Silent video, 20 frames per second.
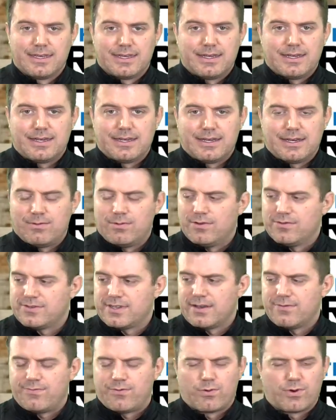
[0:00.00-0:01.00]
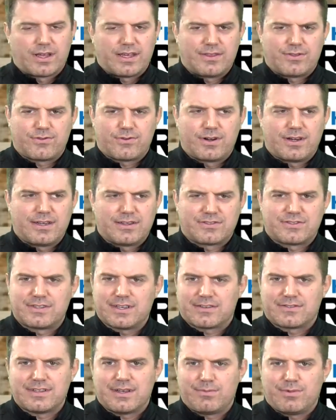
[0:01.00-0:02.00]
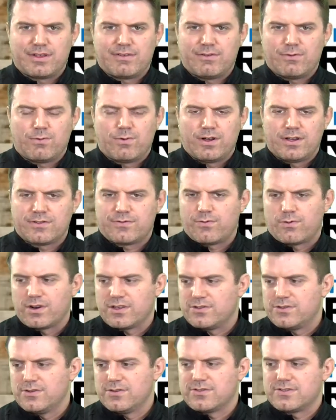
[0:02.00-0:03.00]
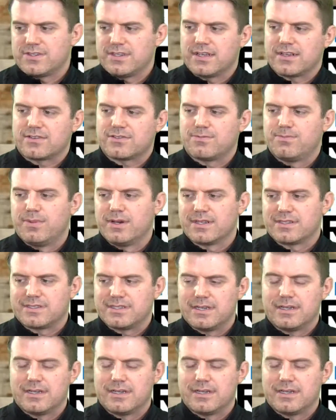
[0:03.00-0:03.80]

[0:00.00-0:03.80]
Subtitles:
What was that, 43-6, I believe it was, 42-6. But